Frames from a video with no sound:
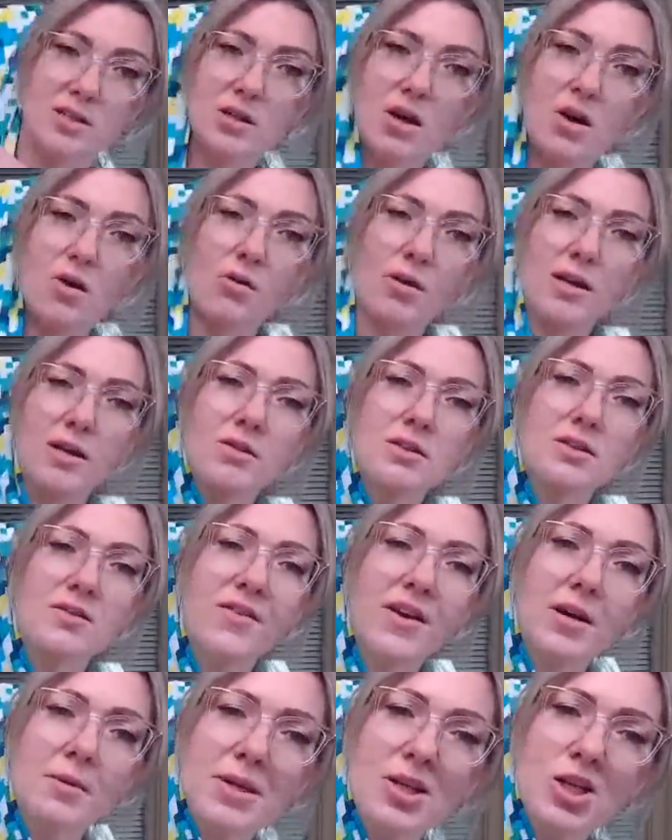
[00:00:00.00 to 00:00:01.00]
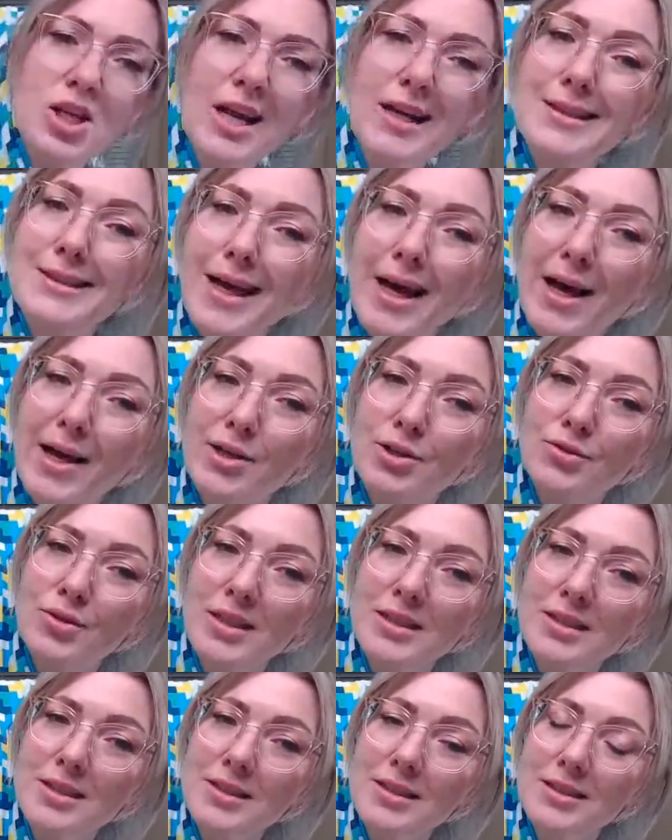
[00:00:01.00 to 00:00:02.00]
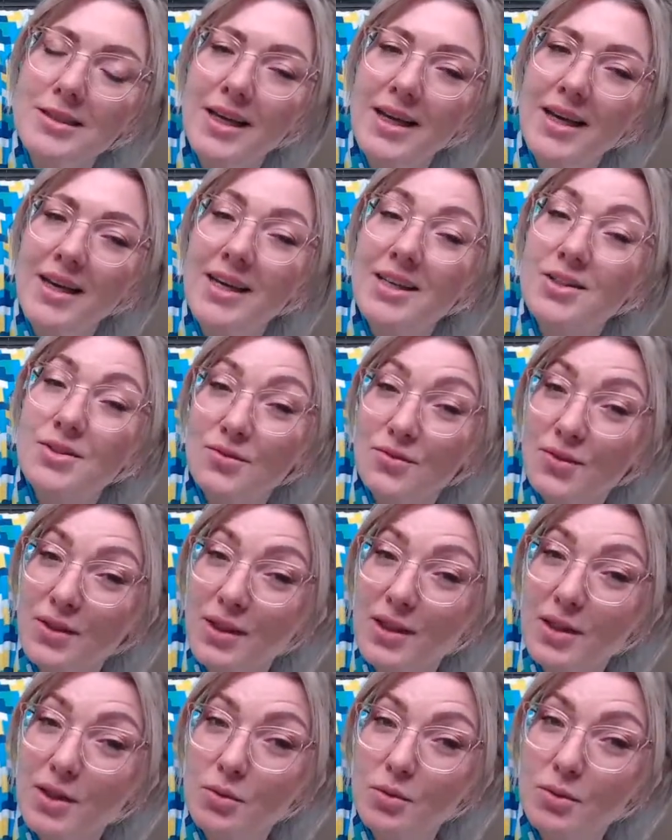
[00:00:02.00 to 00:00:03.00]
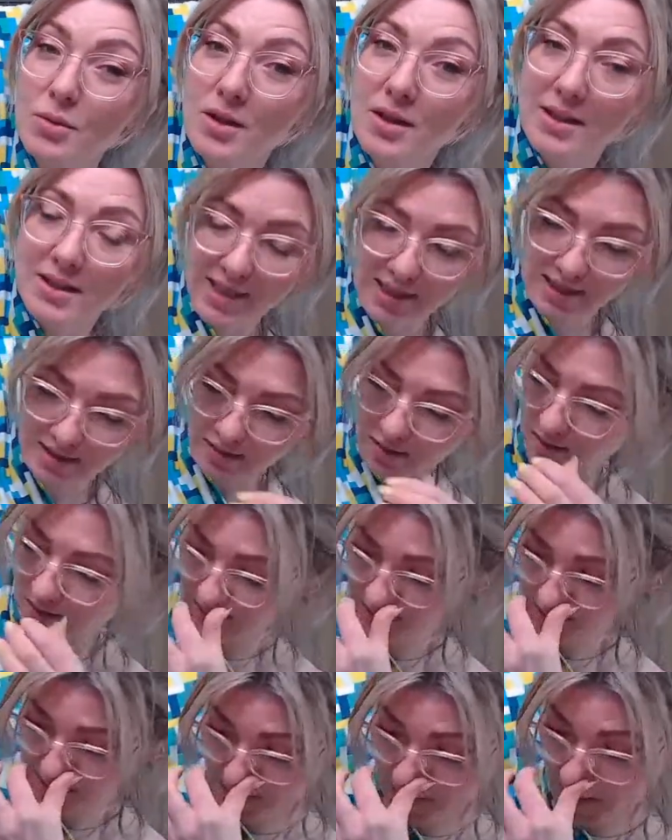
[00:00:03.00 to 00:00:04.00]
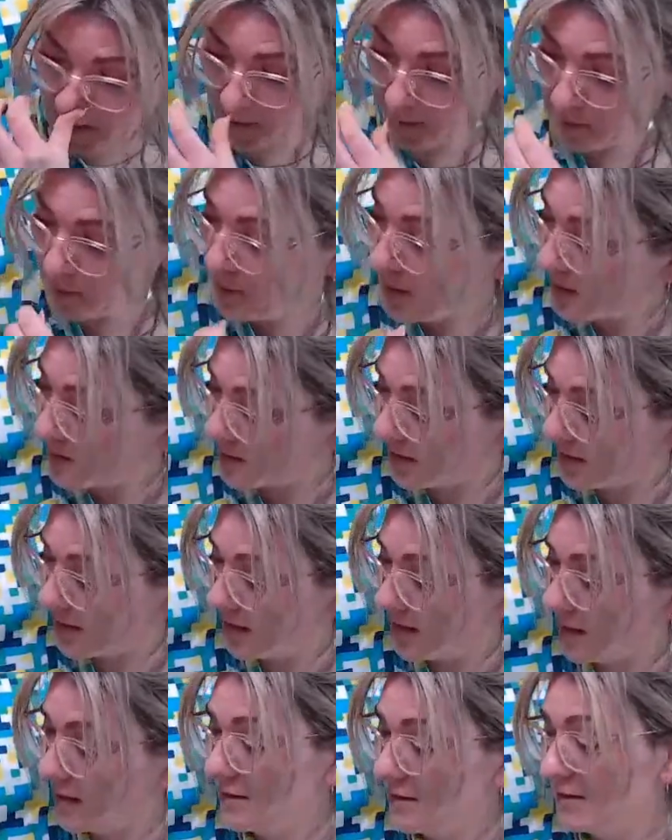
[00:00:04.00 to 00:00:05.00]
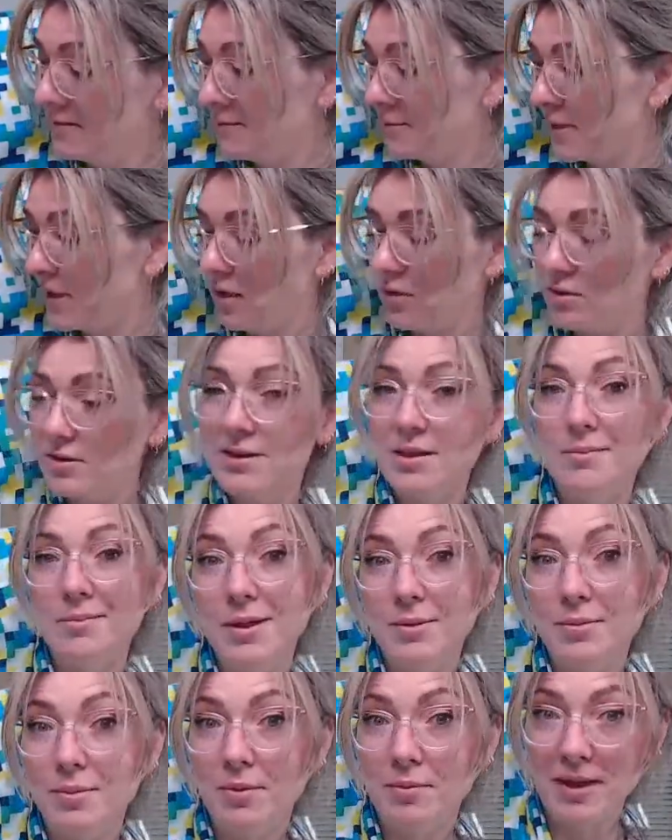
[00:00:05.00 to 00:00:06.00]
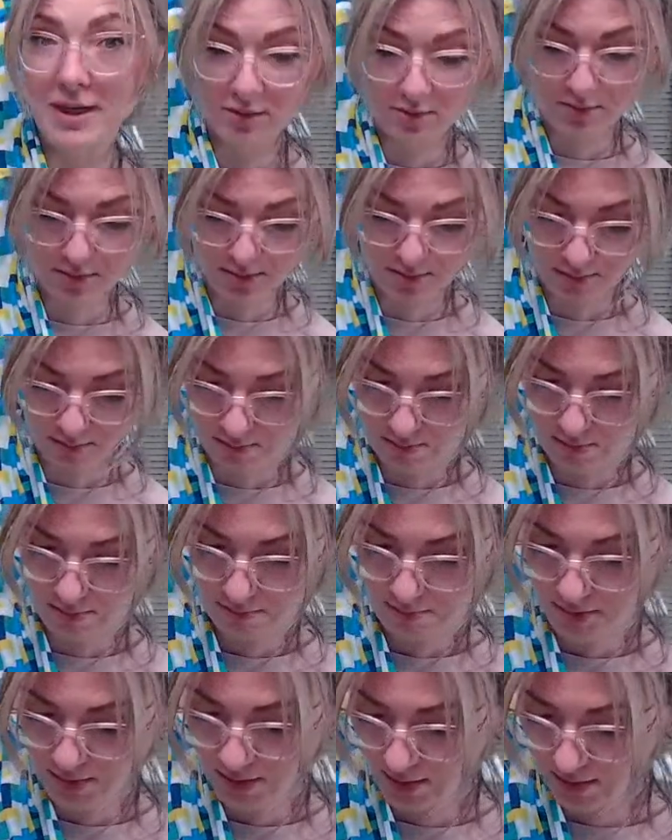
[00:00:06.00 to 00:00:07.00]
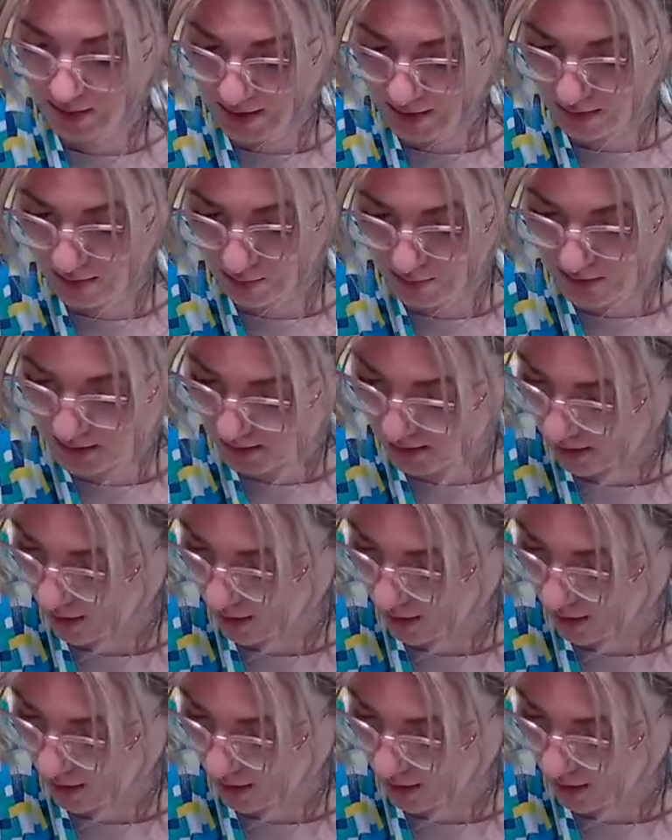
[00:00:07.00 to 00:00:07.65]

its own. It looks very much like Tetris is really cool. It's like all this uh, pixely, you know, some people might also think that it looks a